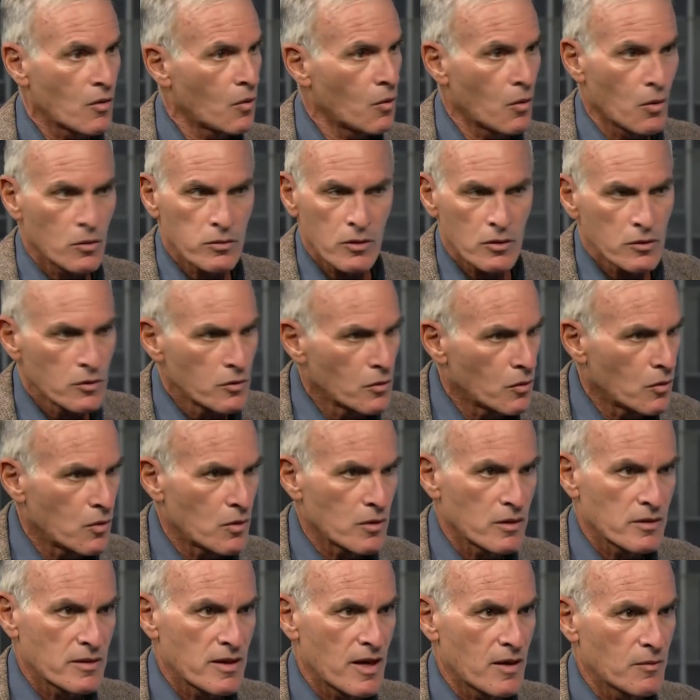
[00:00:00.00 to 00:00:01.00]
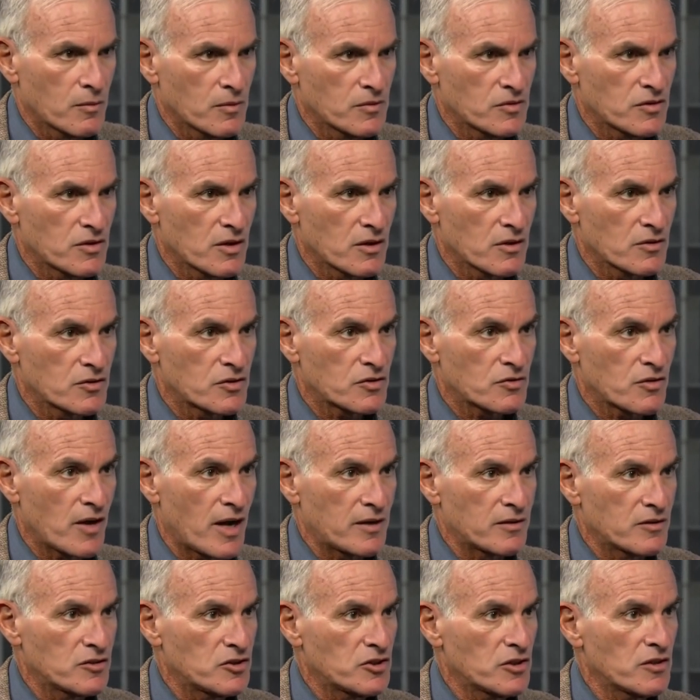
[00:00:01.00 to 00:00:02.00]
all along, that was their
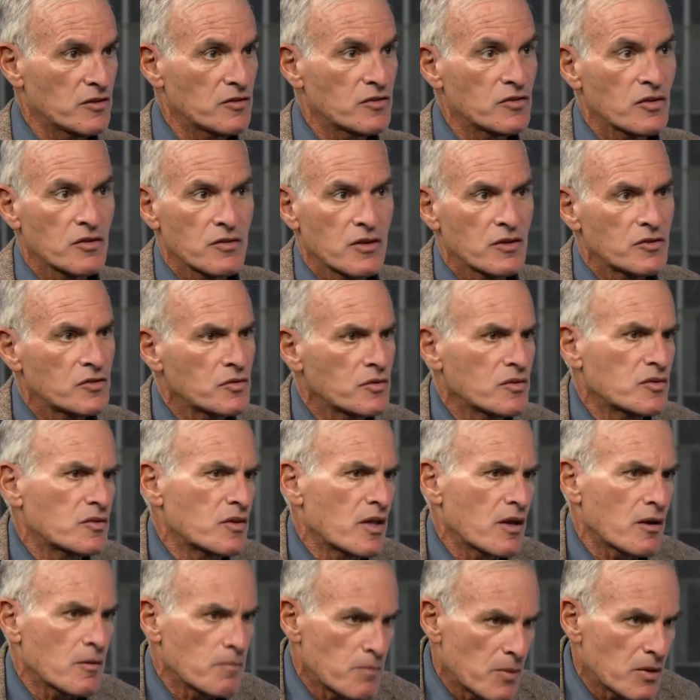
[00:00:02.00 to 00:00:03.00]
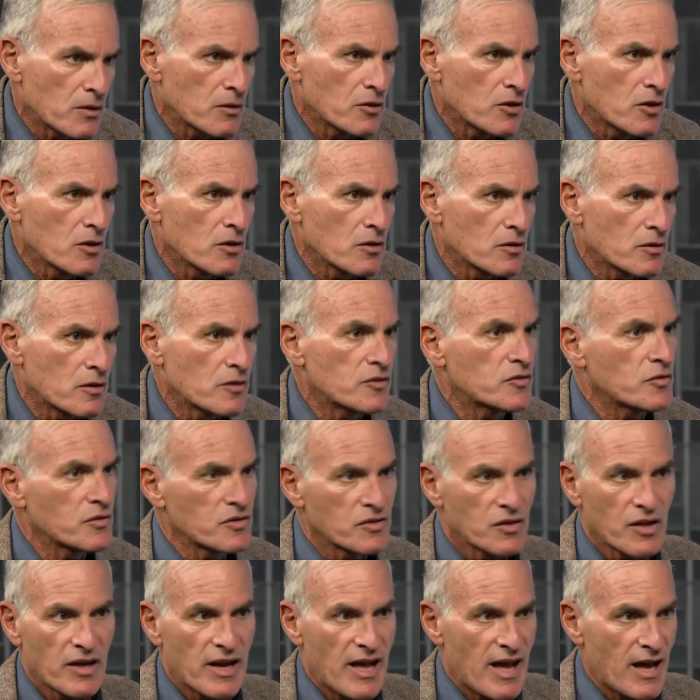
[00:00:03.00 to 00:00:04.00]
strategy. So this was their milieu, this
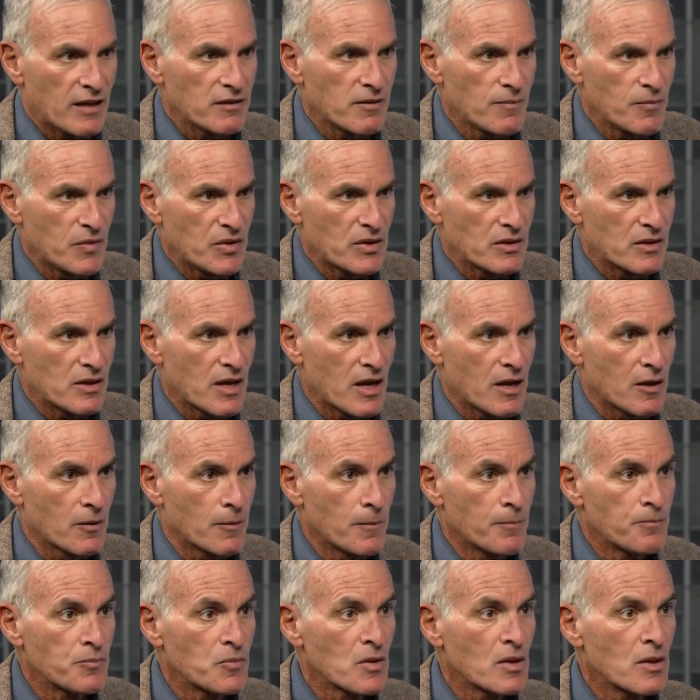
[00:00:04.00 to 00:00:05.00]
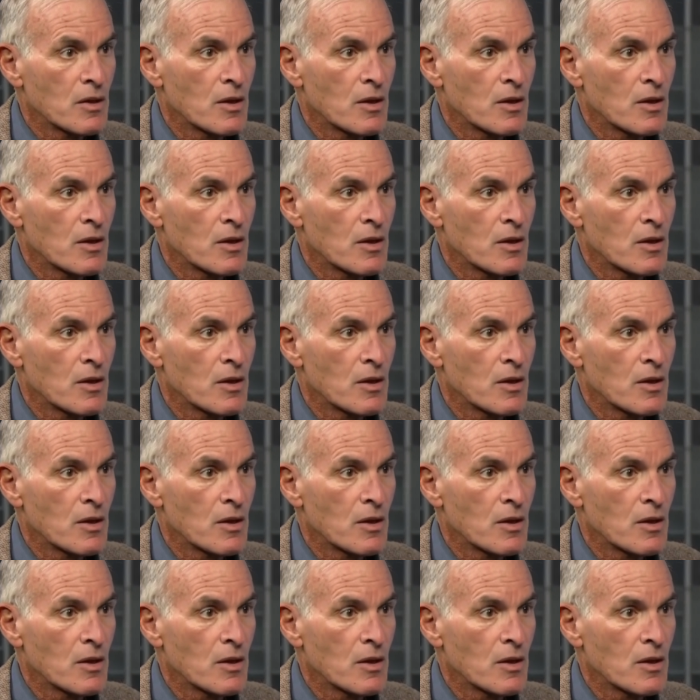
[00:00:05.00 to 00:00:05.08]
was their element now,